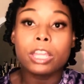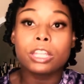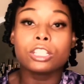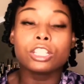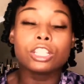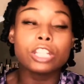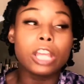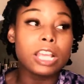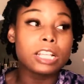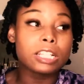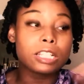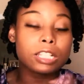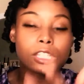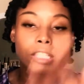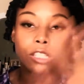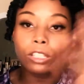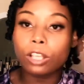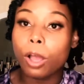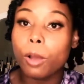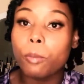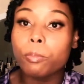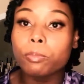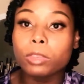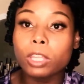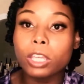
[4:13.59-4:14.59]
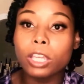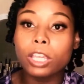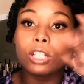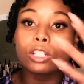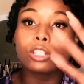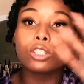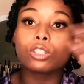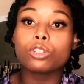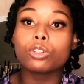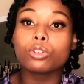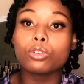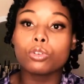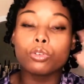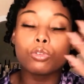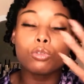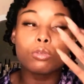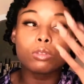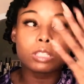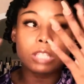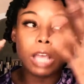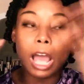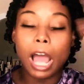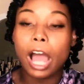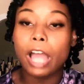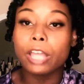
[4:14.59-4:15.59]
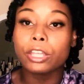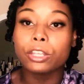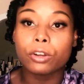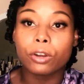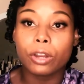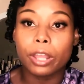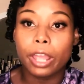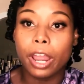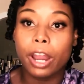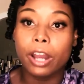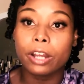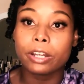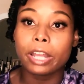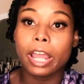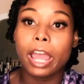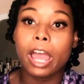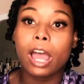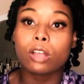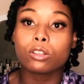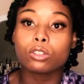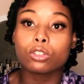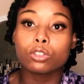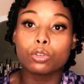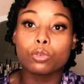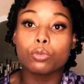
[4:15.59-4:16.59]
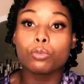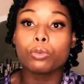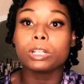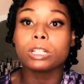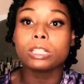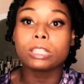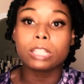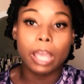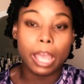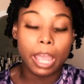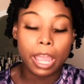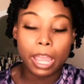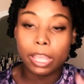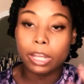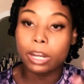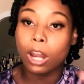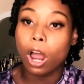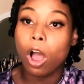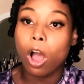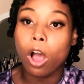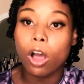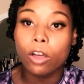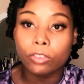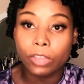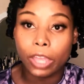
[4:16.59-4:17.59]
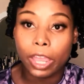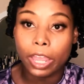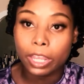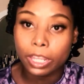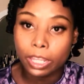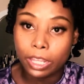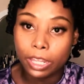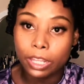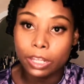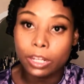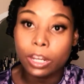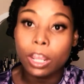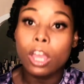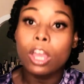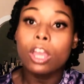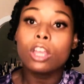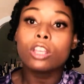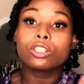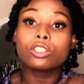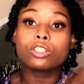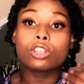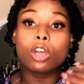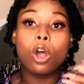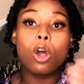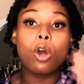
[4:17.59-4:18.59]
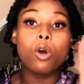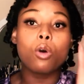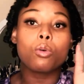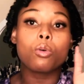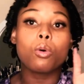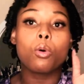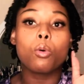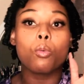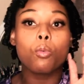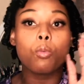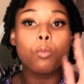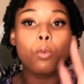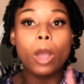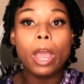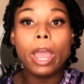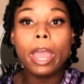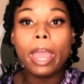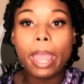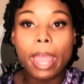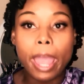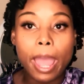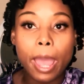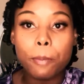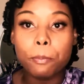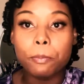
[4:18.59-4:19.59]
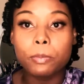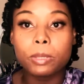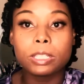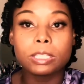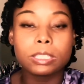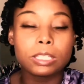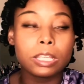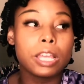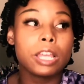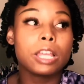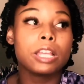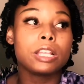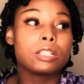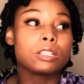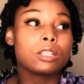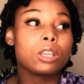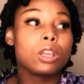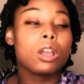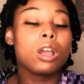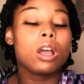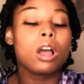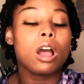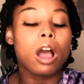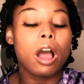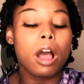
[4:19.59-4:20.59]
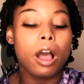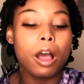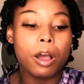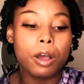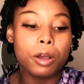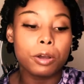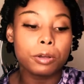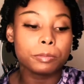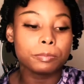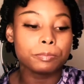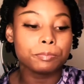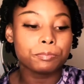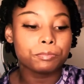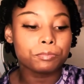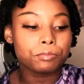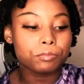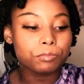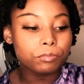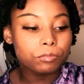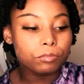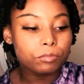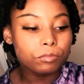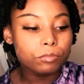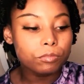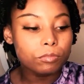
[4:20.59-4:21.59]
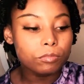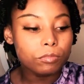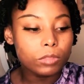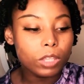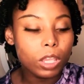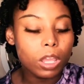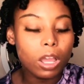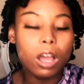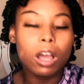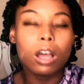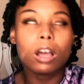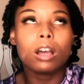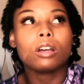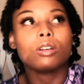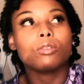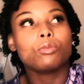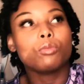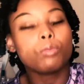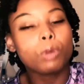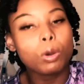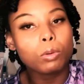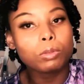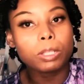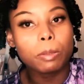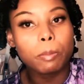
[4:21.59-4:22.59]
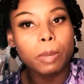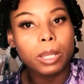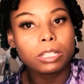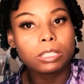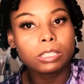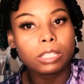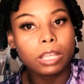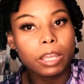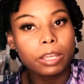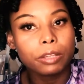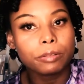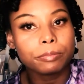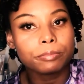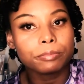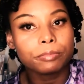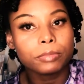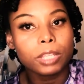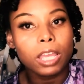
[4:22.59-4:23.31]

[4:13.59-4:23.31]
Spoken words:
Just something to tie your hair down to retain all that heat. So what happens is, what was I about to say?